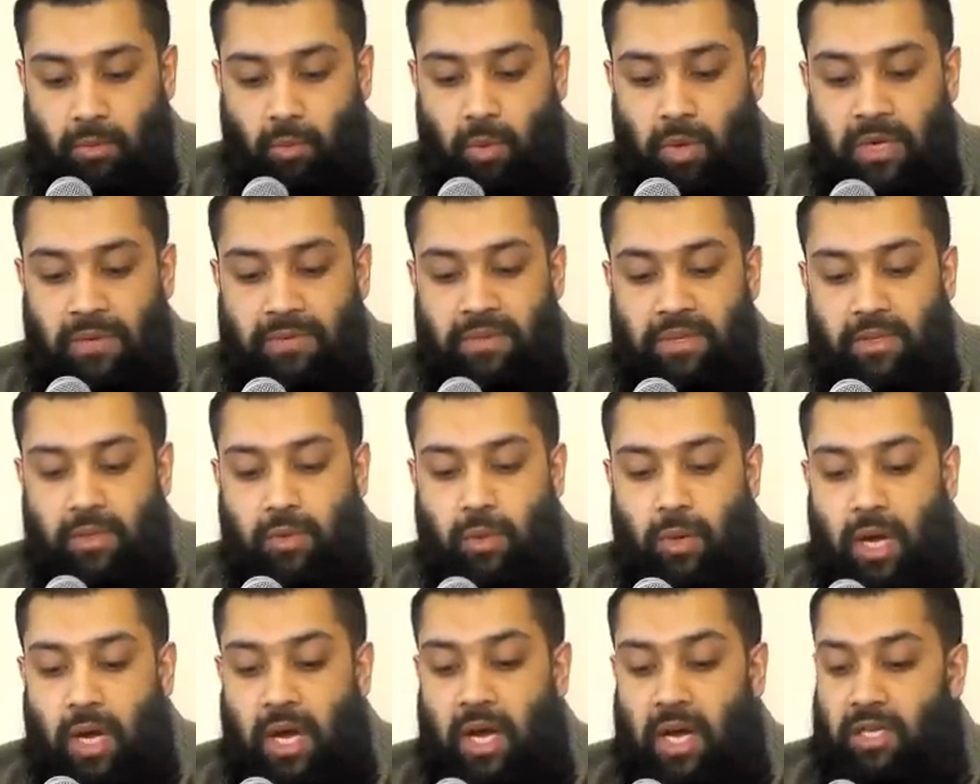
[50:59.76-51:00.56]
One of the
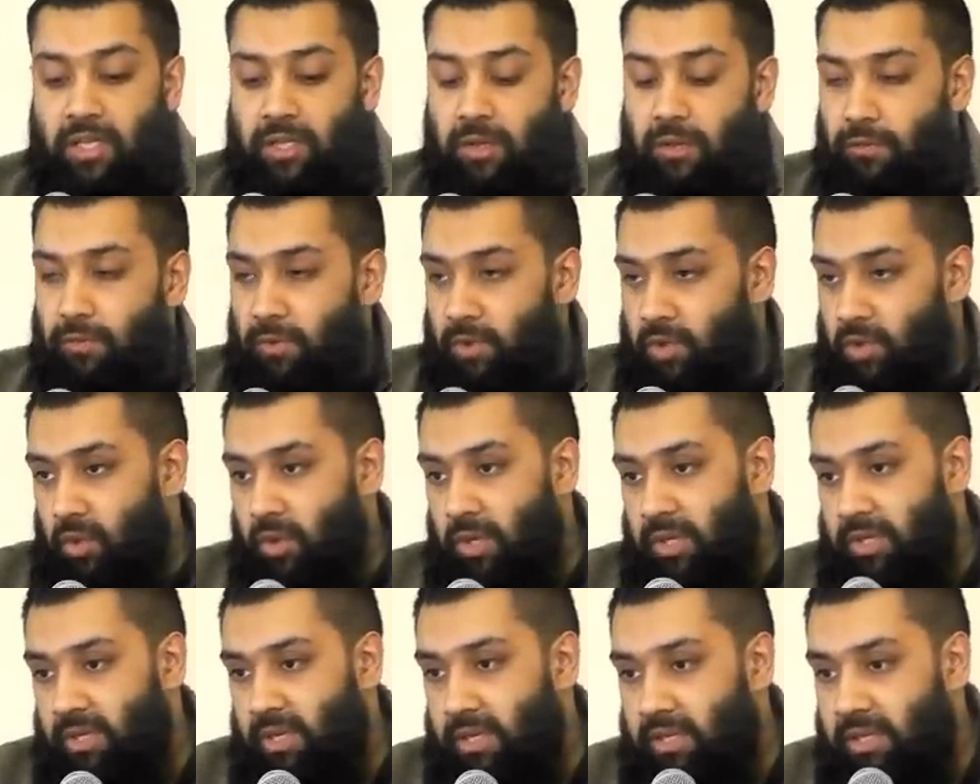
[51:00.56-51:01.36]
du'as of
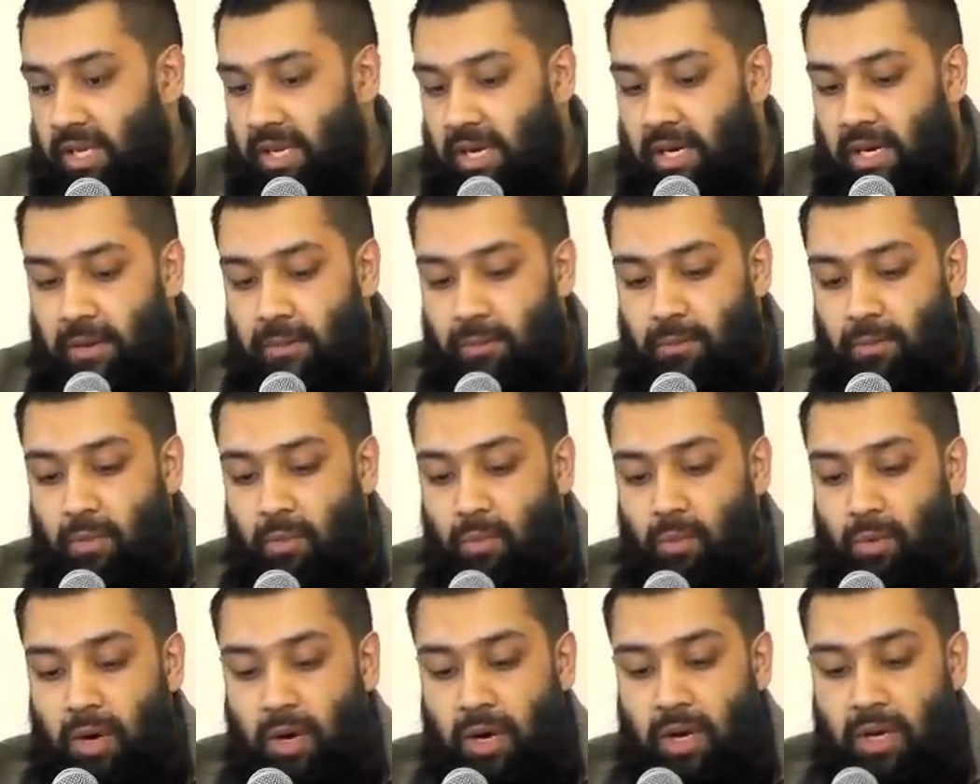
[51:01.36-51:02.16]

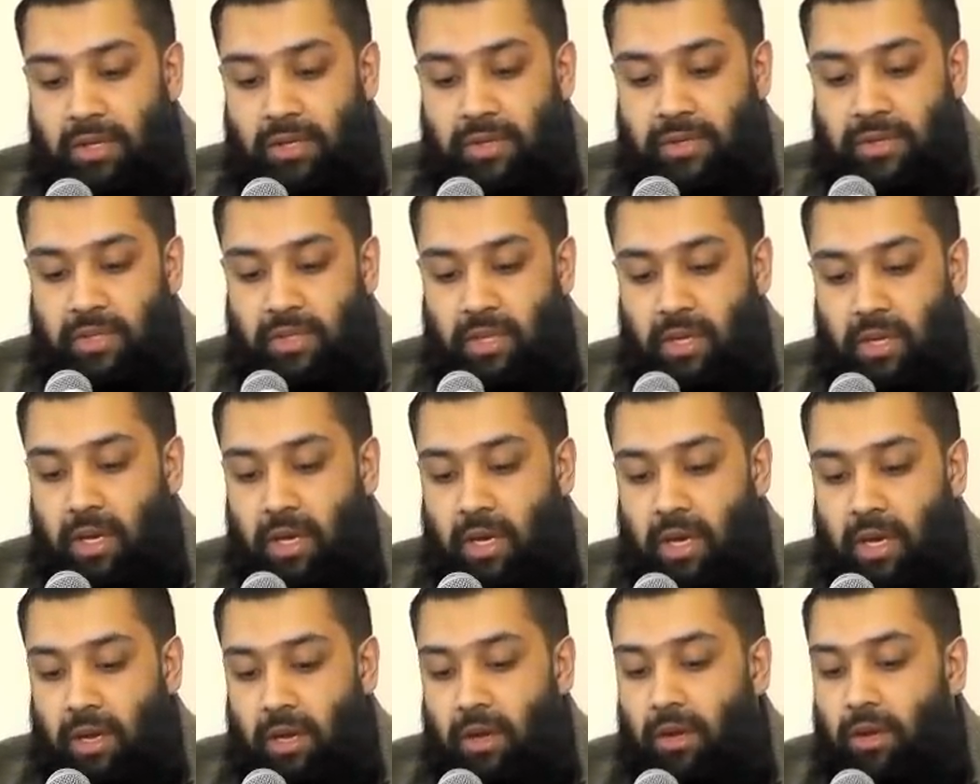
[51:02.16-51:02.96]
Rasulullah was
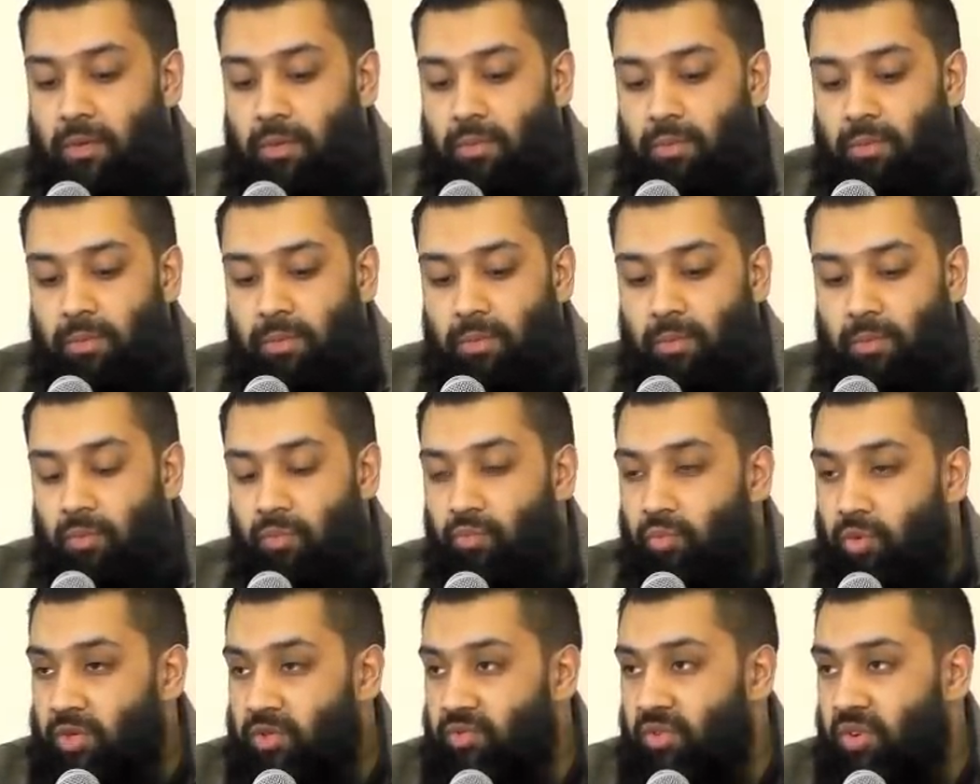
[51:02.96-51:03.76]
uh,
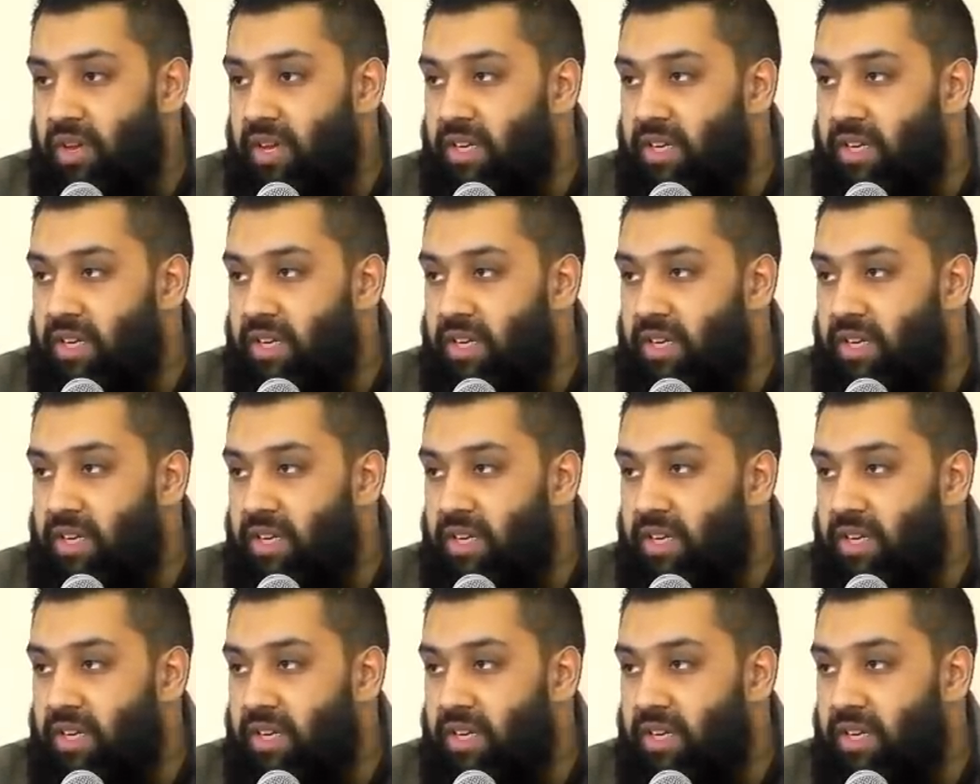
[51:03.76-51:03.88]
was